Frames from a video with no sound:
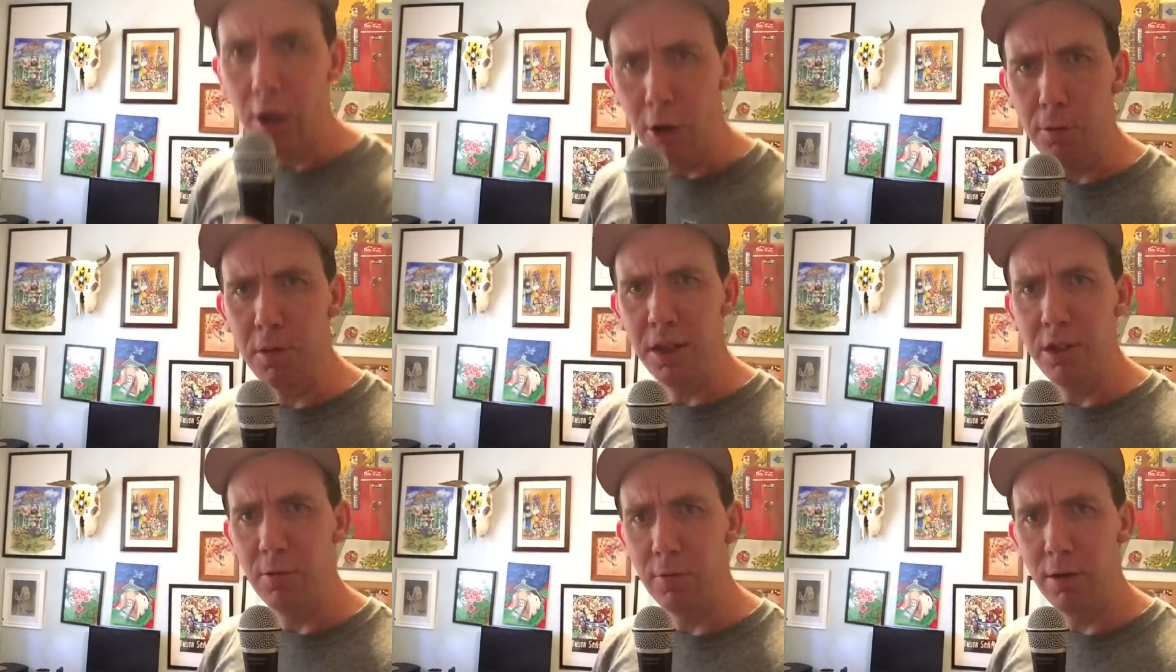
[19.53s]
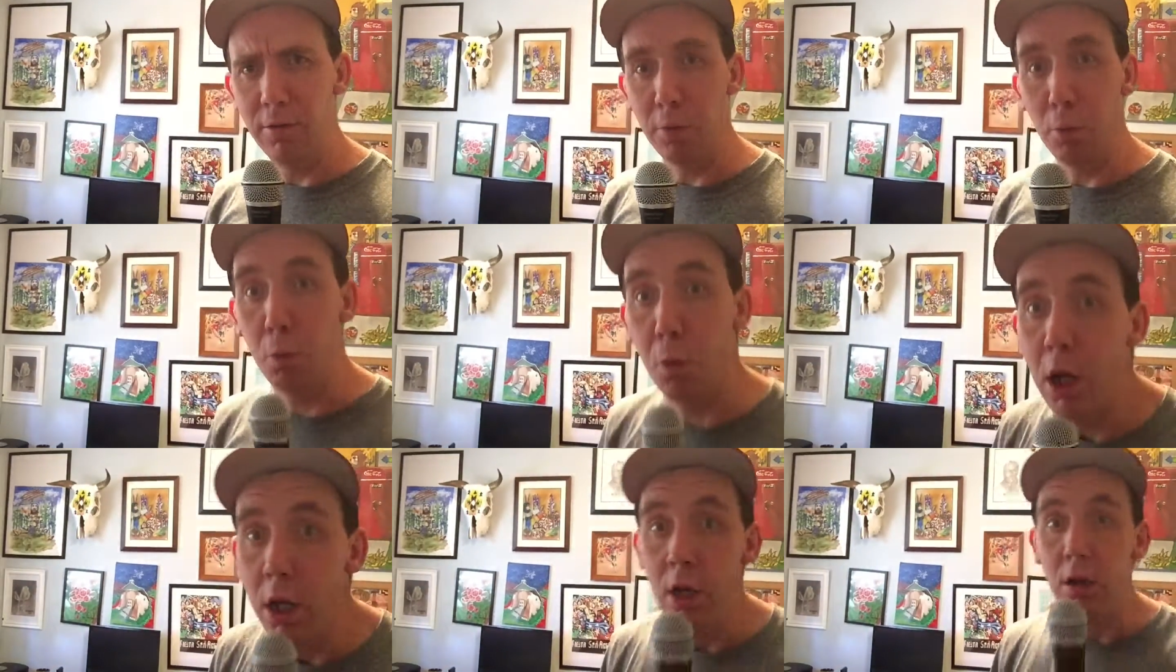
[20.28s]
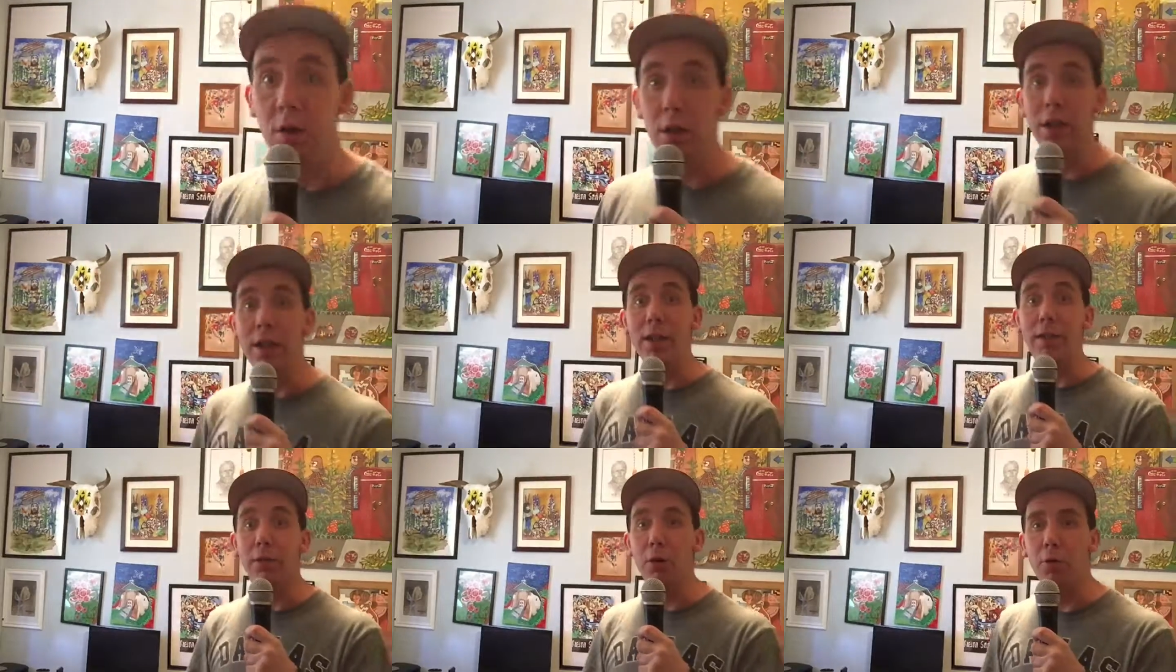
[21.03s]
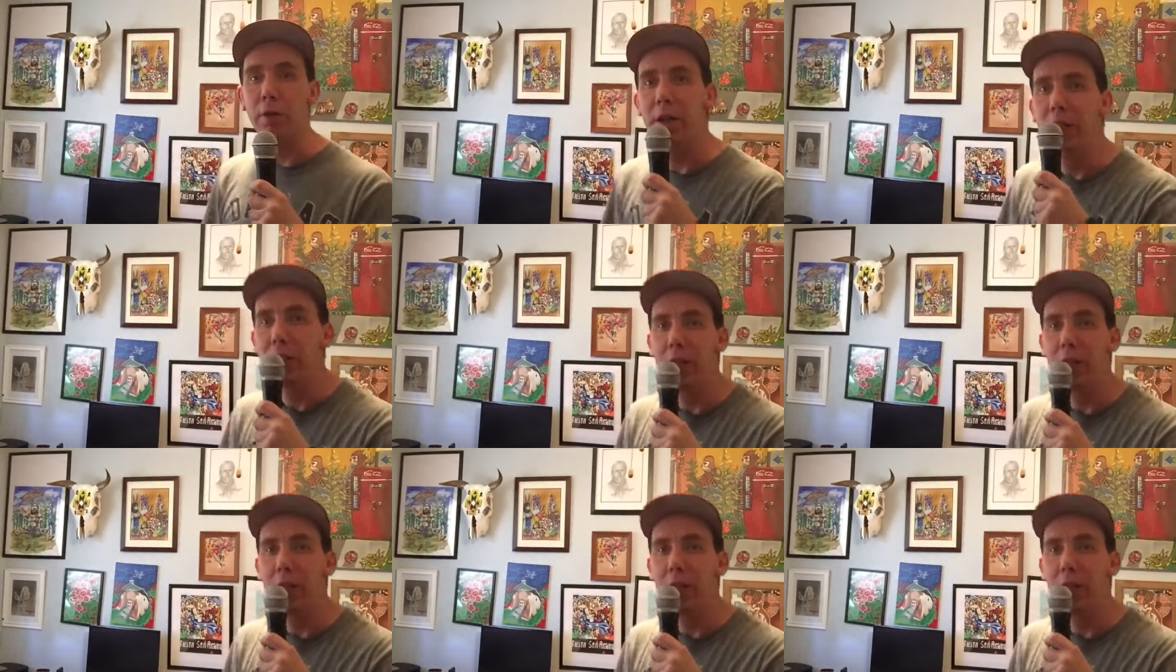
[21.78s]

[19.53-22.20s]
Oh my, what, what, it, it's going,